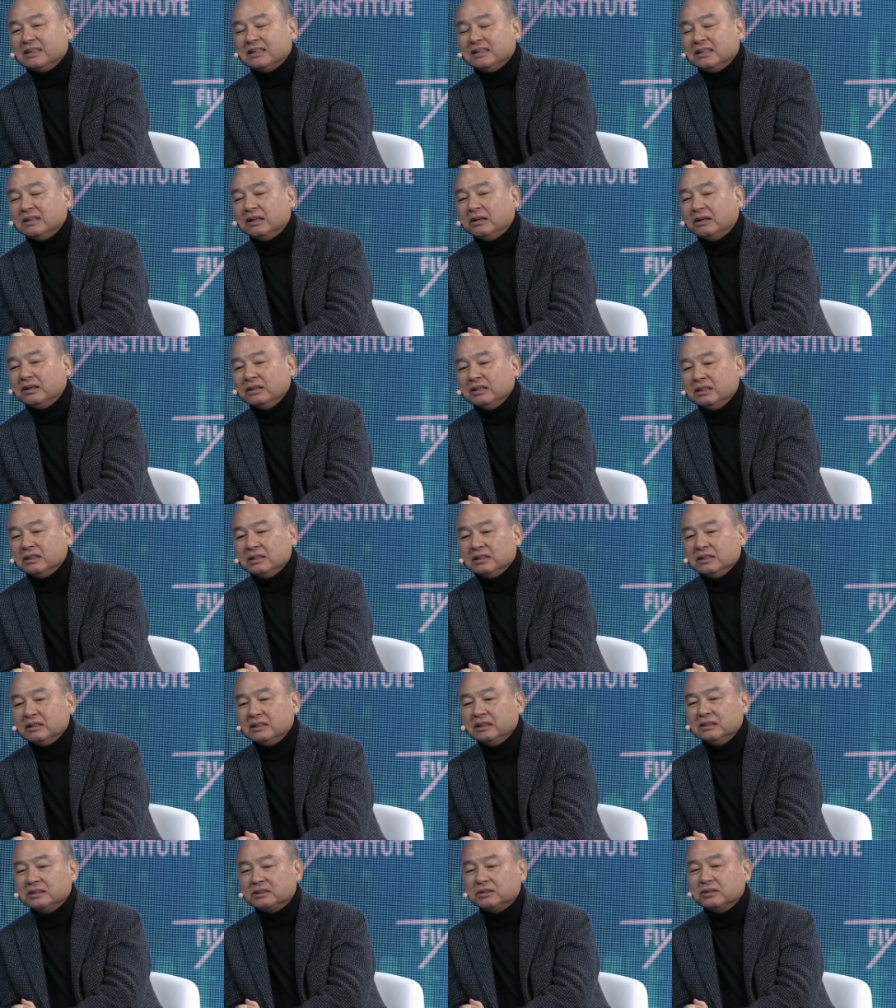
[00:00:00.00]
you know,
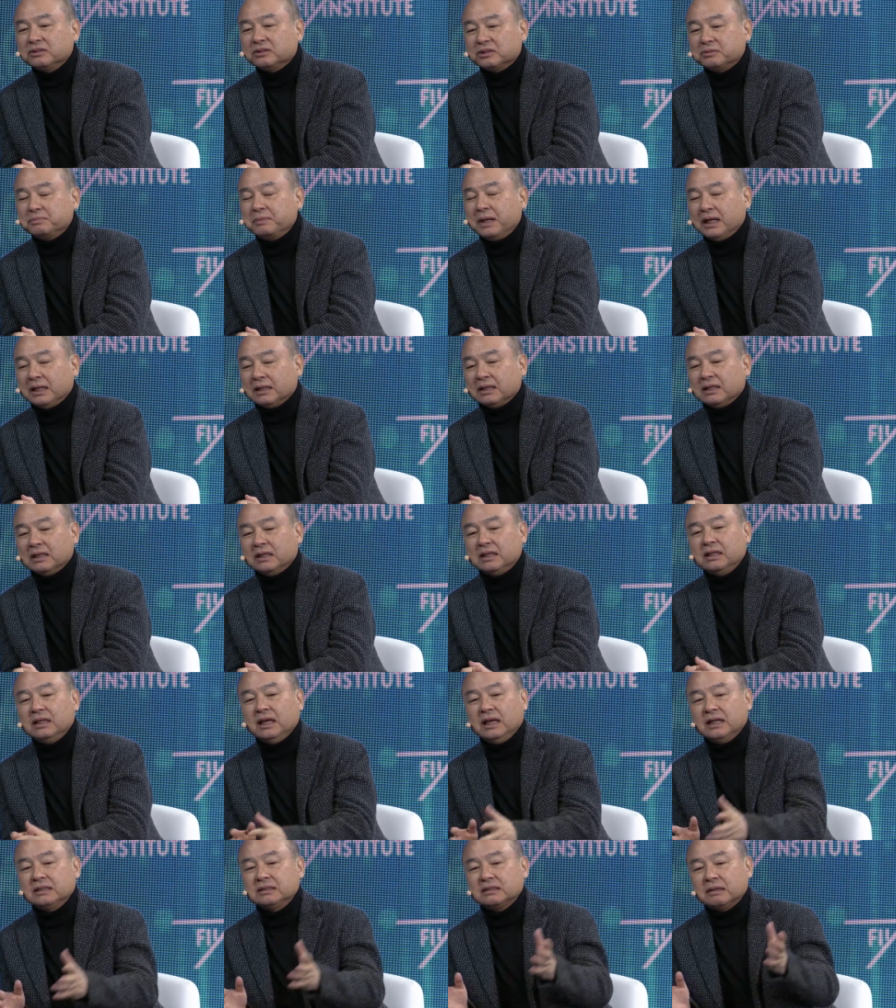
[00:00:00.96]
he's so smart.
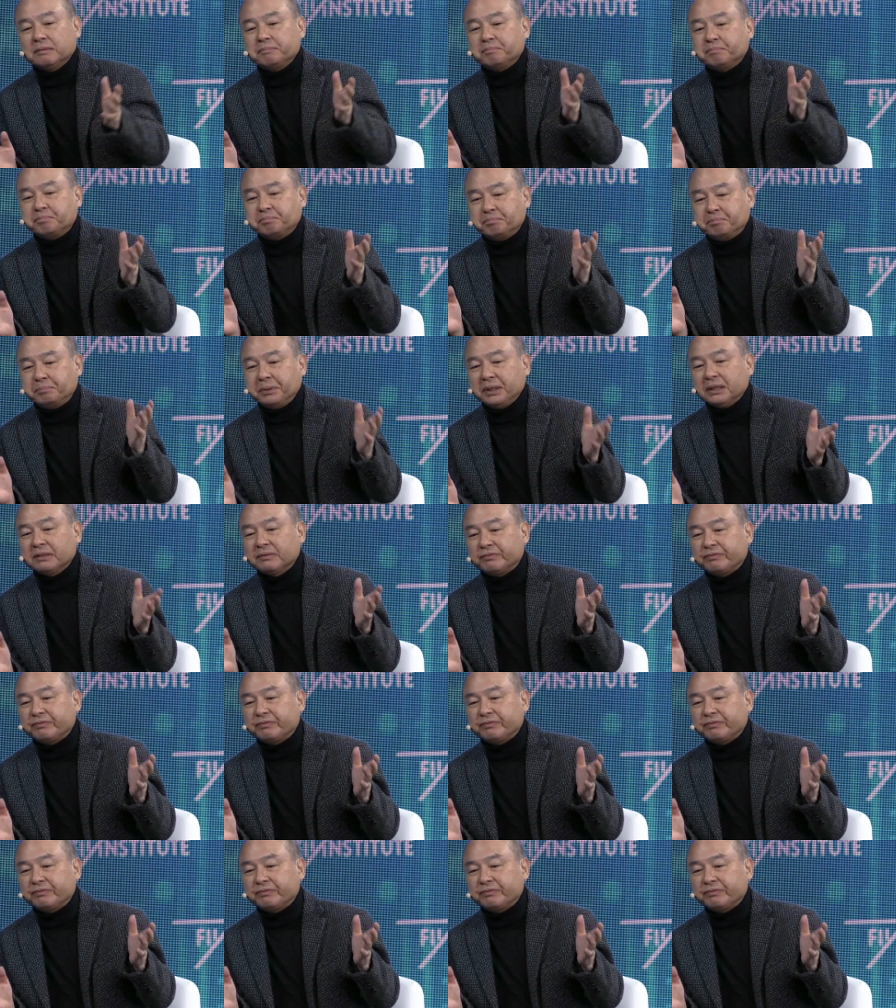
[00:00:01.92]
He has a big